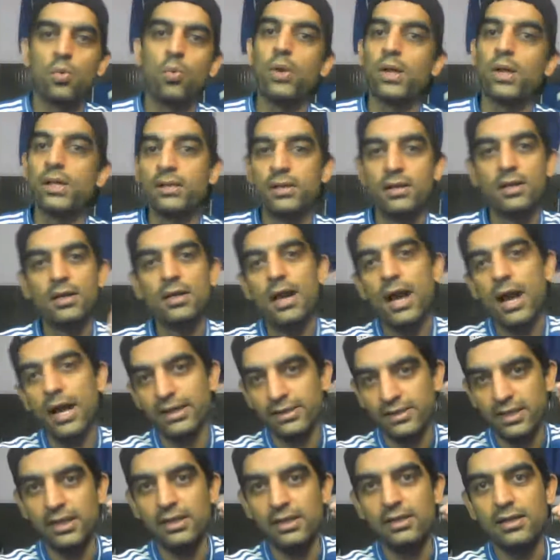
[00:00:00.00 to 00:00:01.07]
with,
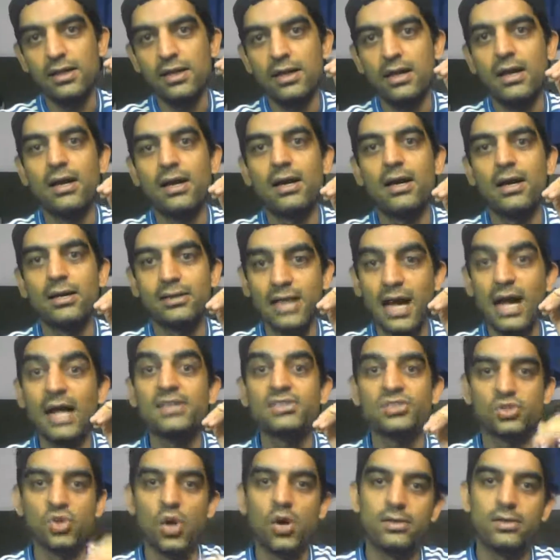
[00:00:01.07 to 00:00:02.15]
I think, a
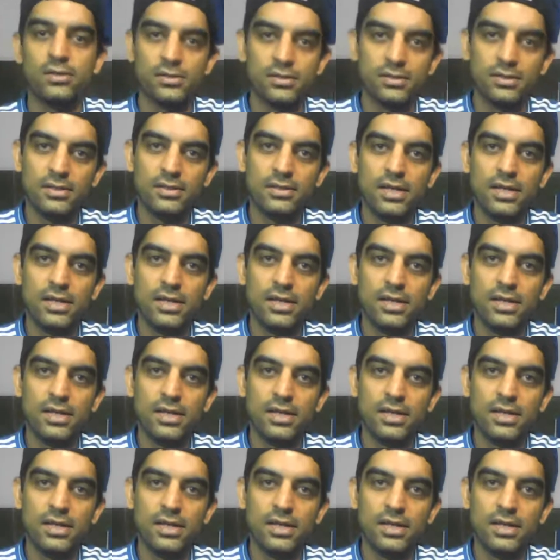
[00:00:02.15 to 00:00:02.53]
cast on.